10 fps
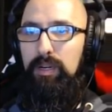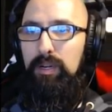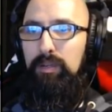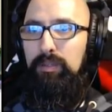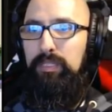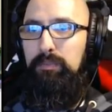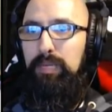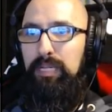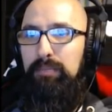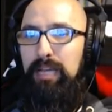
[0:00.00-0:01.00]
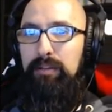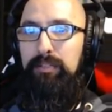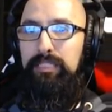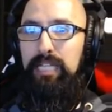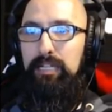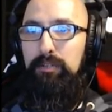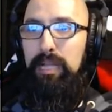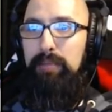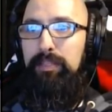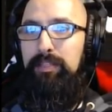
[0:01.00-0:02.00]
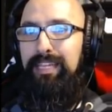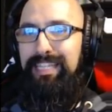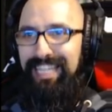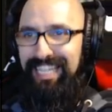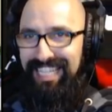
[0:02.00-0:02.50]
Oh, it's bug power. Is that crappy thing?